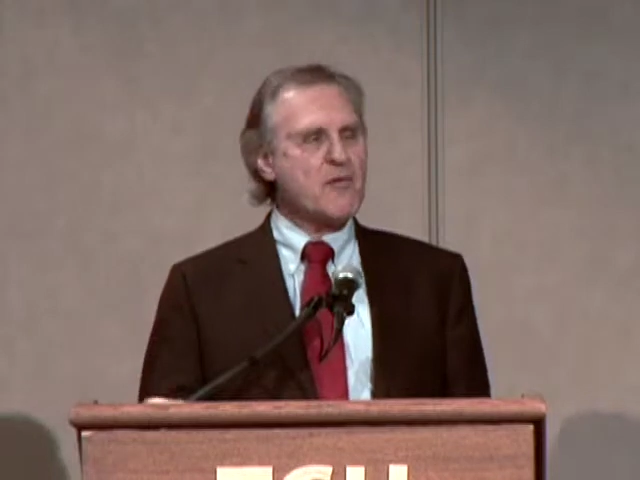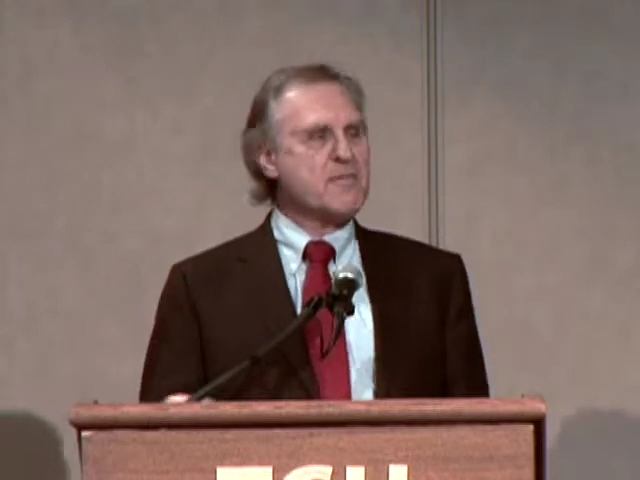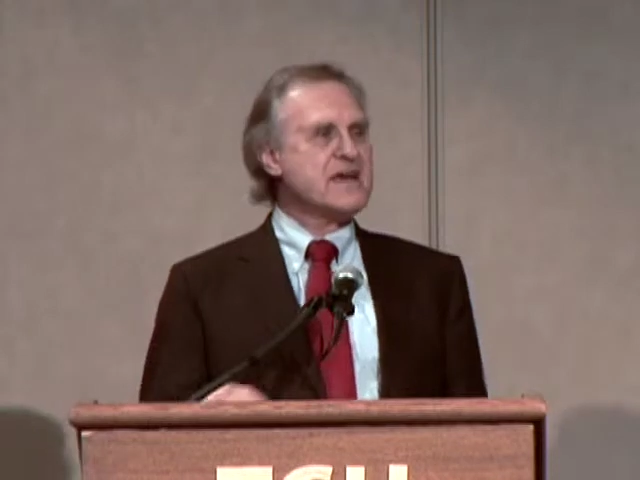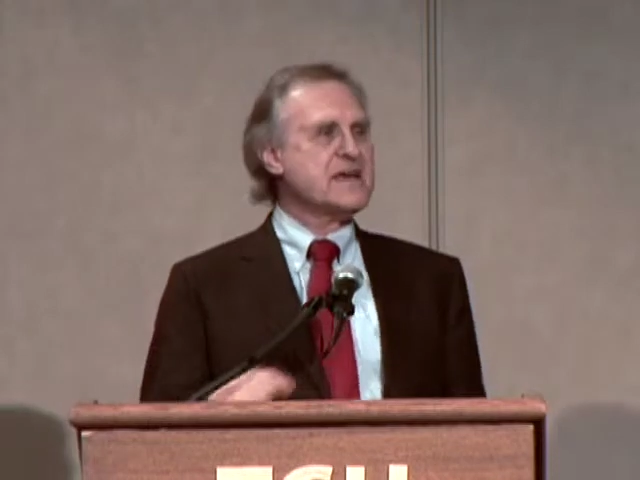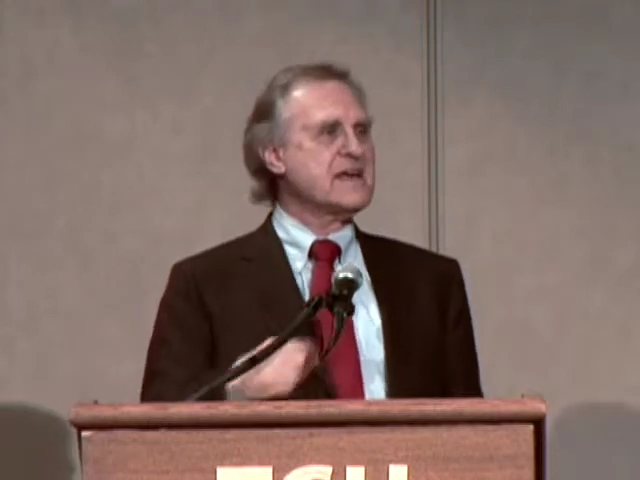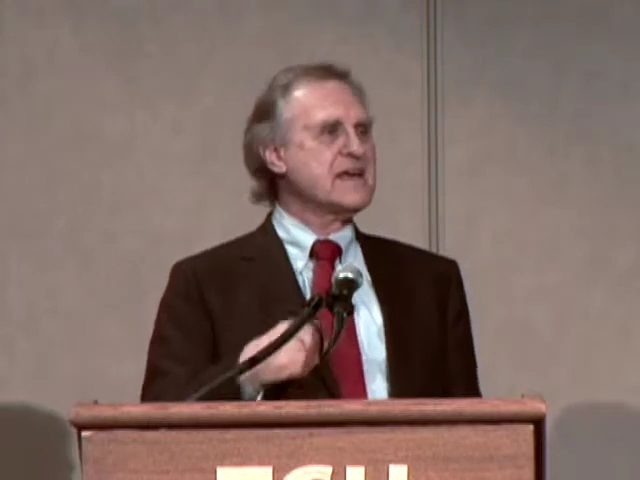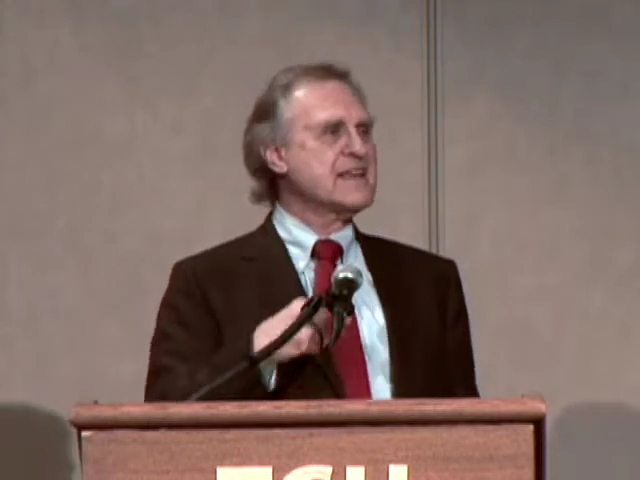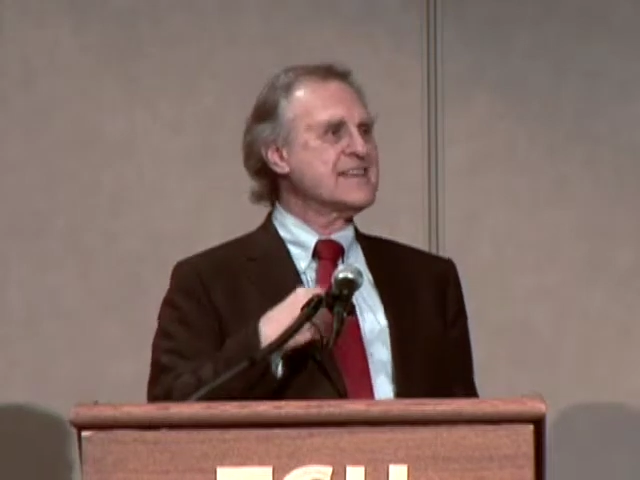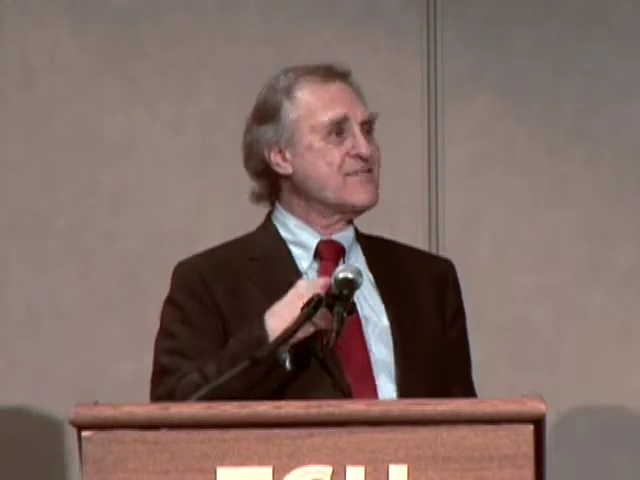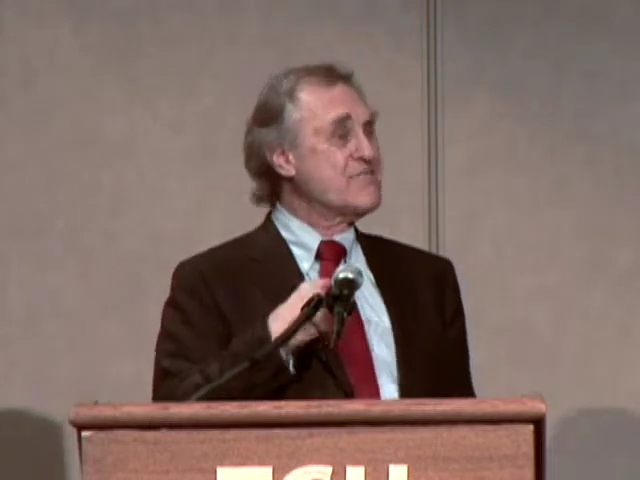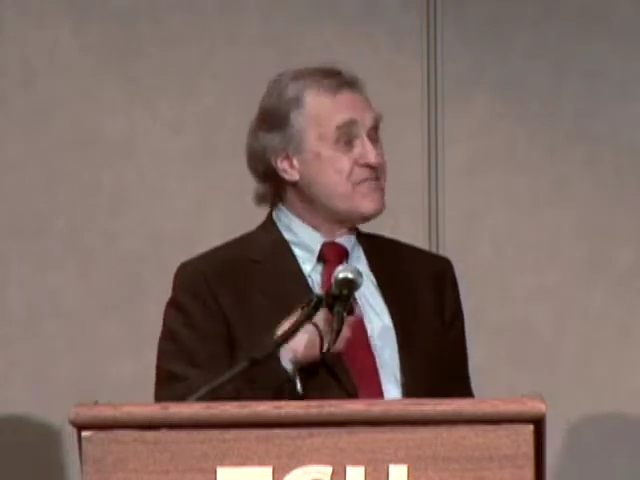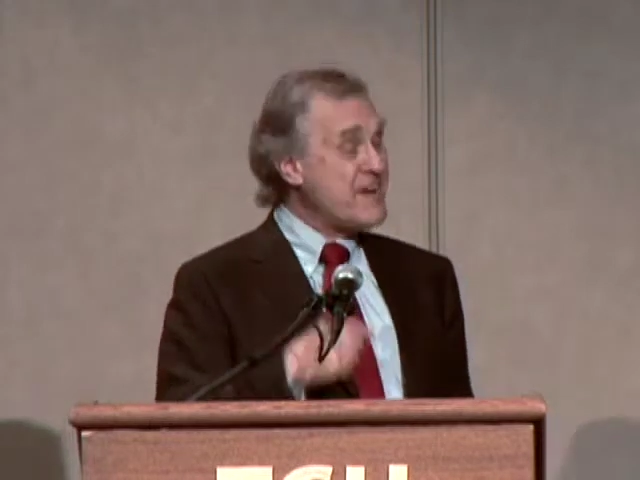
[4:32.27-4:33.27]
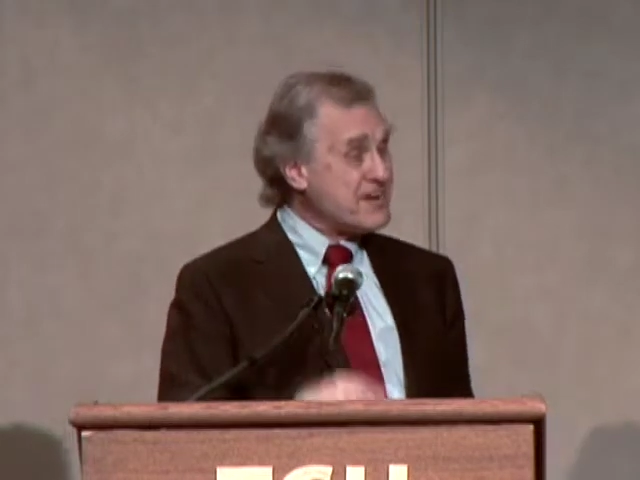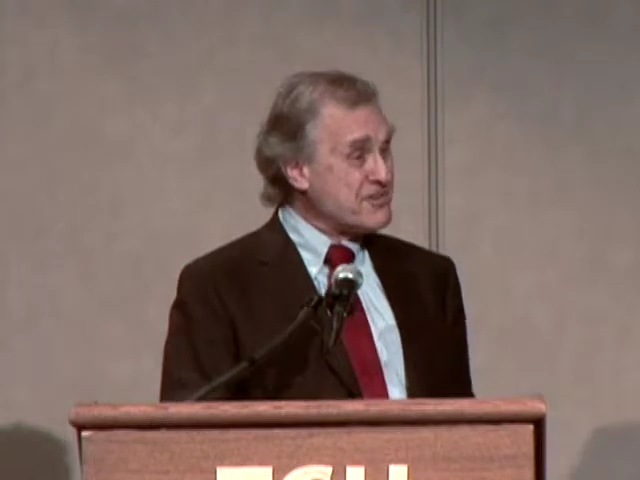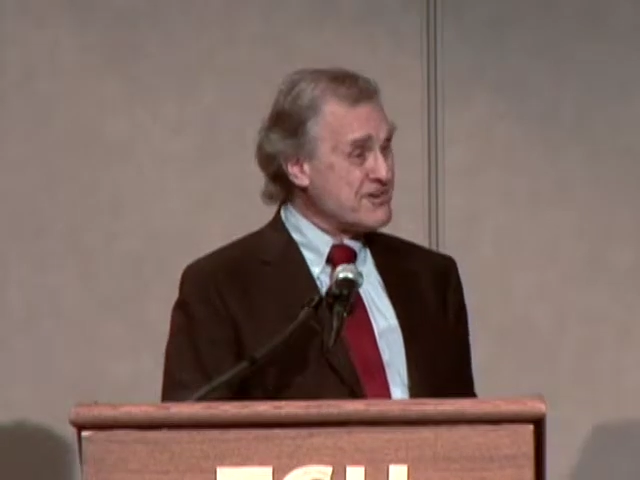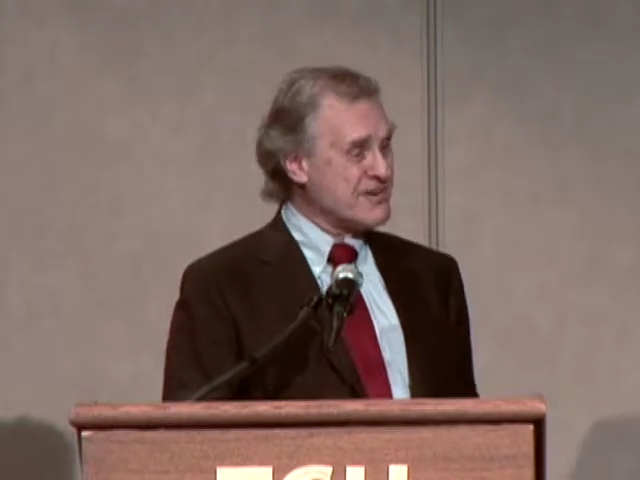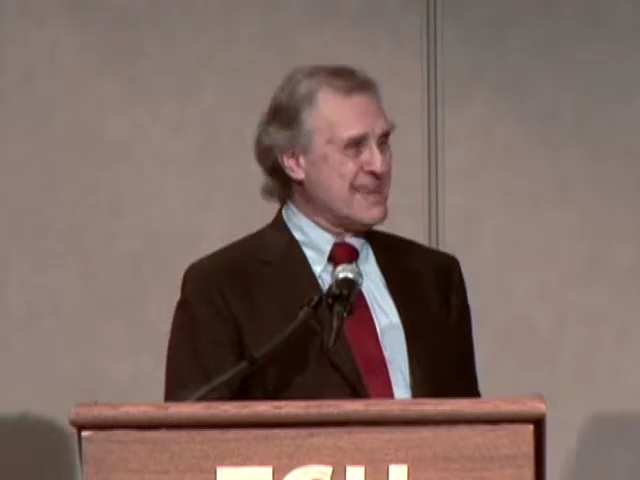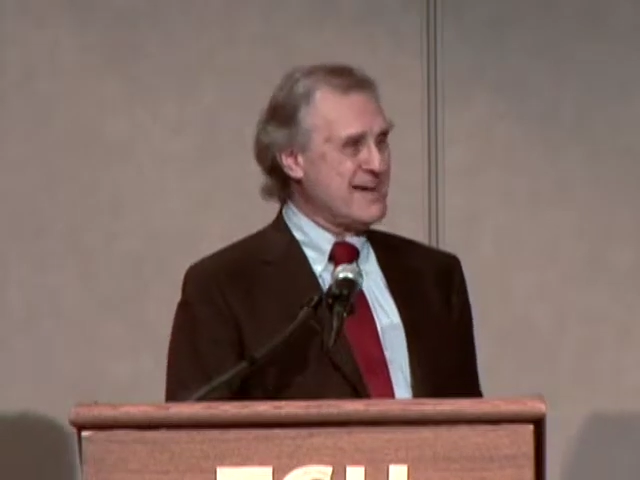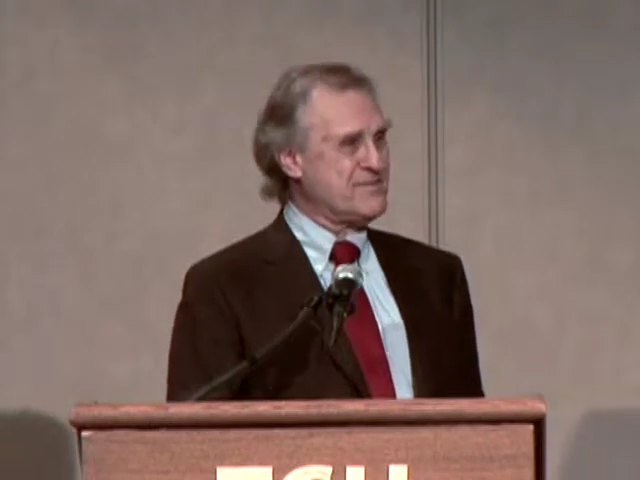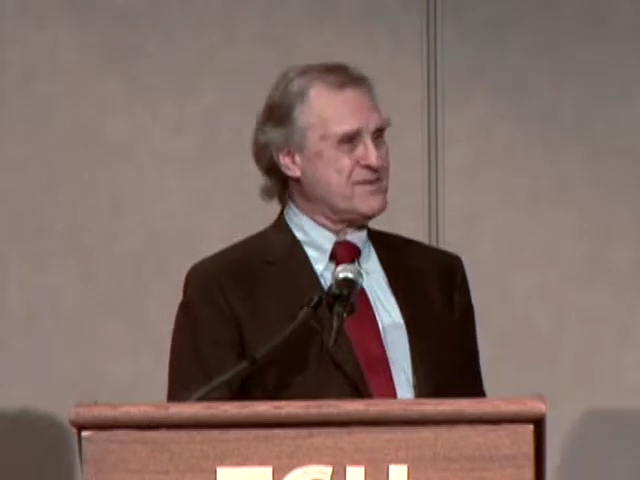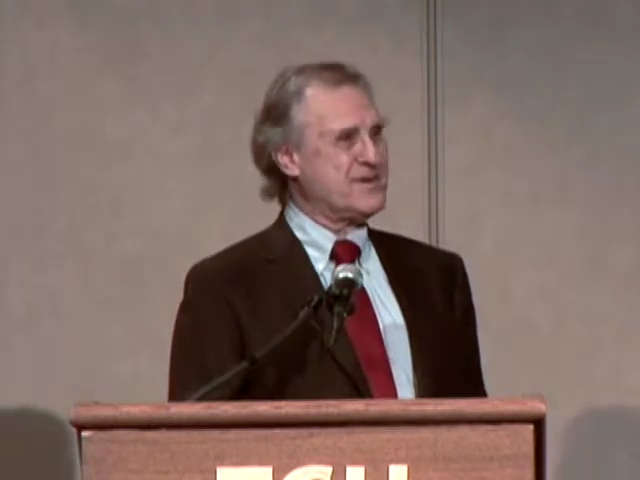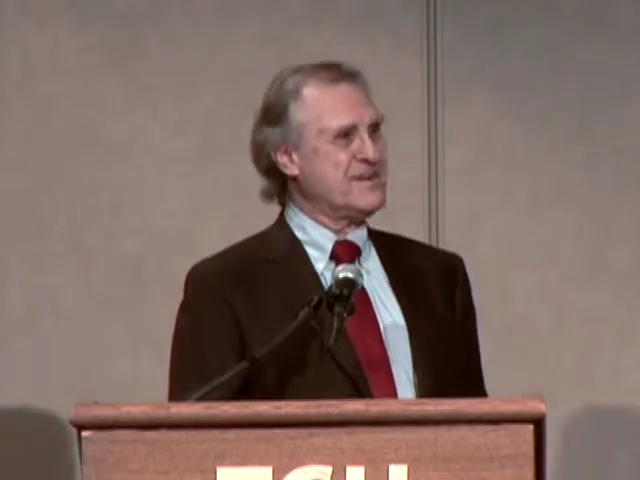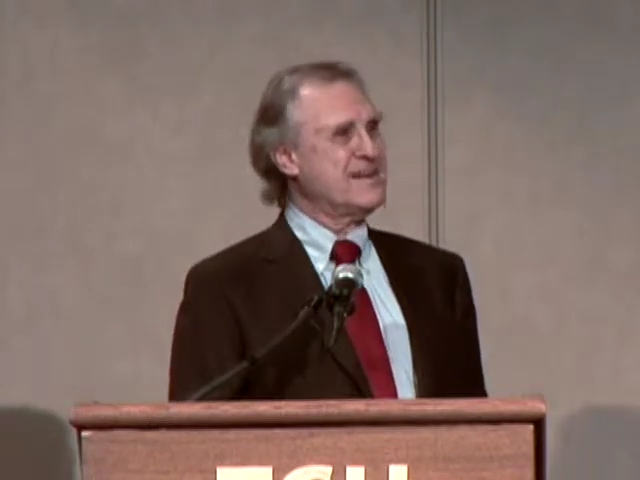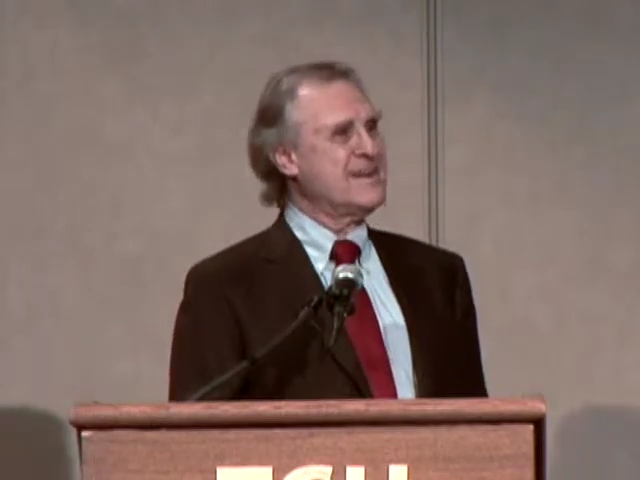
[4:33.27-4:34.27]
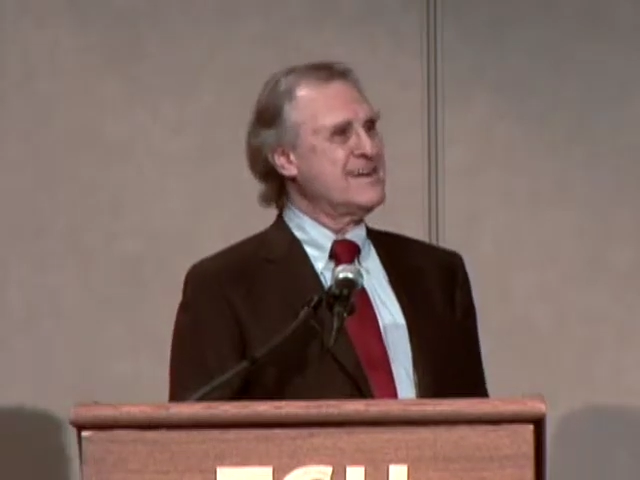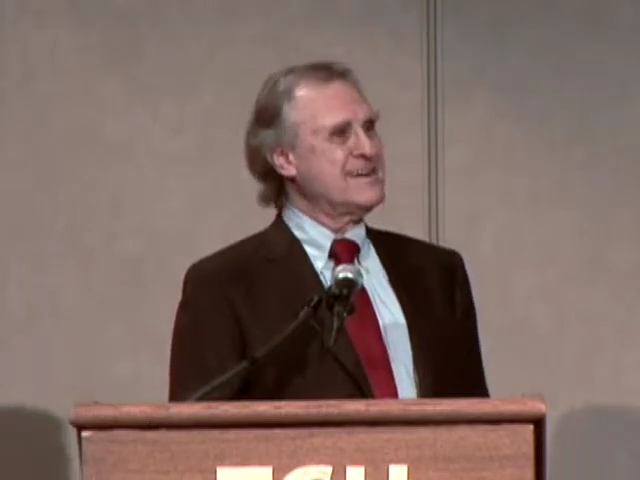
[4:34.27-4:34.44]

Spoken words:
making at the federal level,